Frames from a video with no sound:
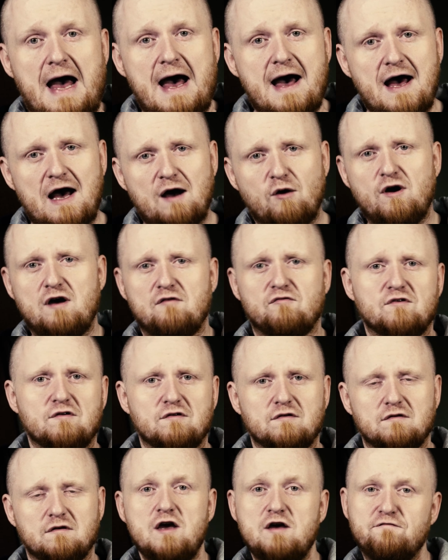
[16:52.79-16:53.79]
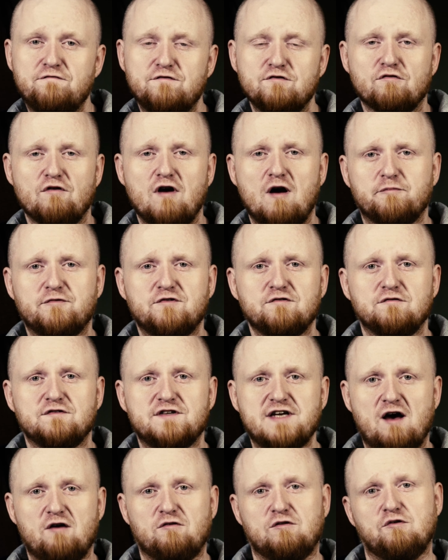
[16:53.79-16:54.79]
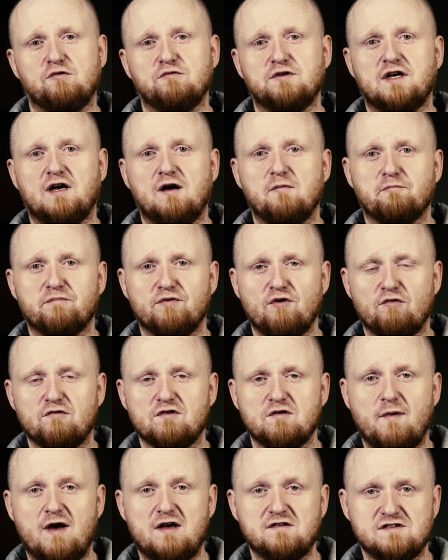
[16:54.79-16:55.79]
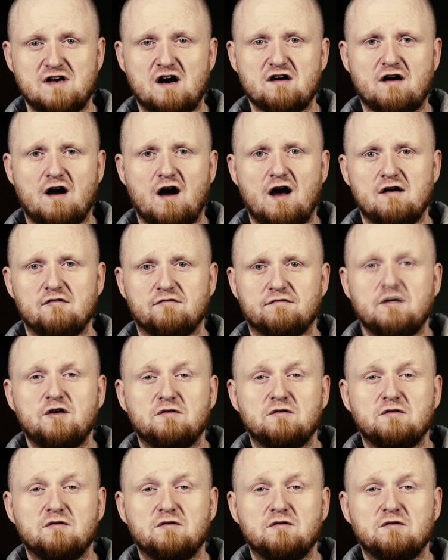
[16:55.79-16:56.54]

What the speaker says: However, if you're up to downloading a program as archive,